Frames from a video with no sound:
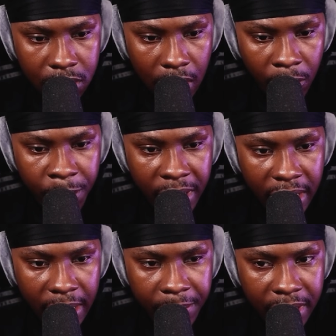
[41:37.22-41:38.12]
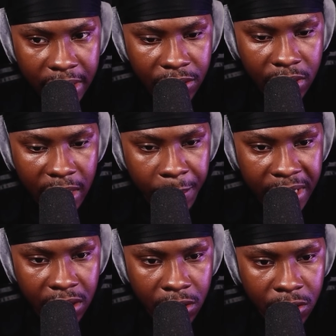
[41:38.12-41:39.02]
I would be that guy and be like, you gotta let
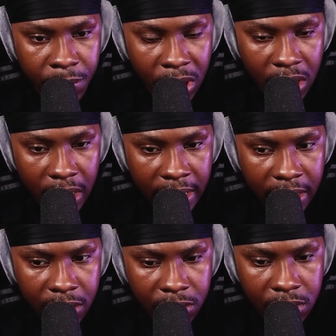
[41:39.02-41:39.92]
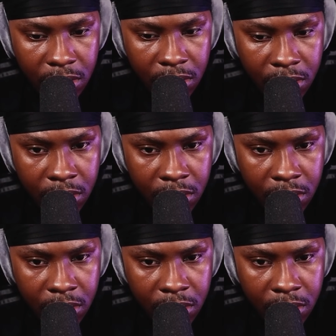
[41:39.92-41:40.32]
PETA go, but I hear you still.